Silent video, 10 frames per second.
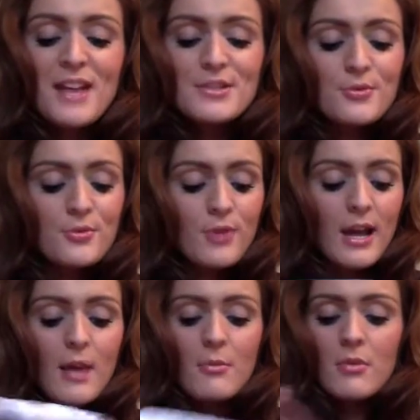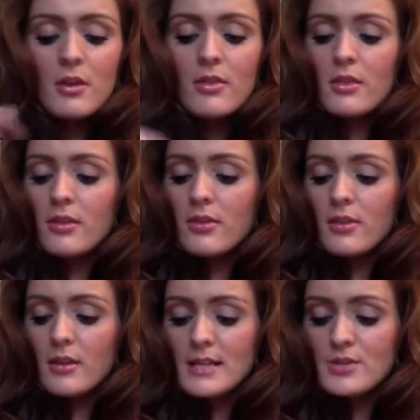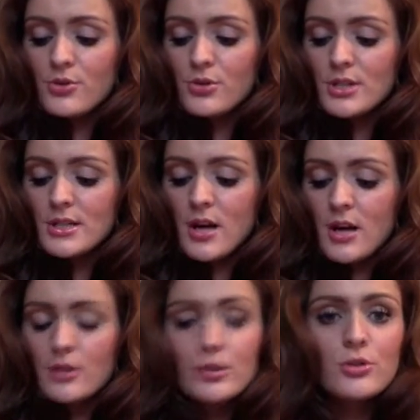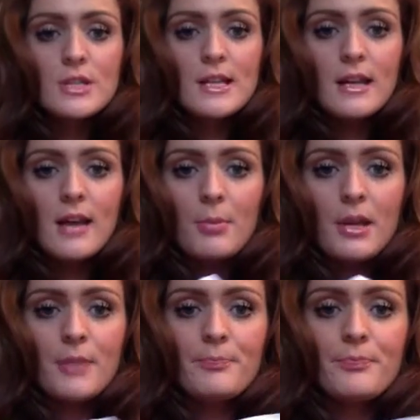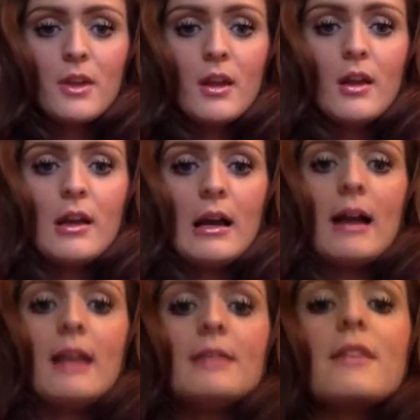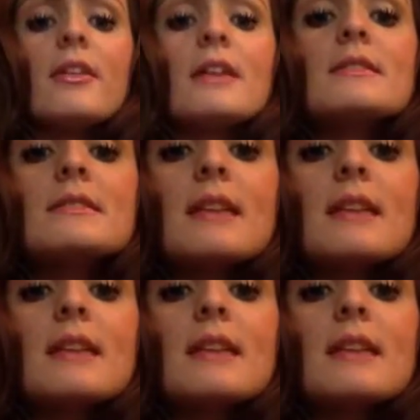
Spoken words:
So his daughters are Lucy and Abby. And this is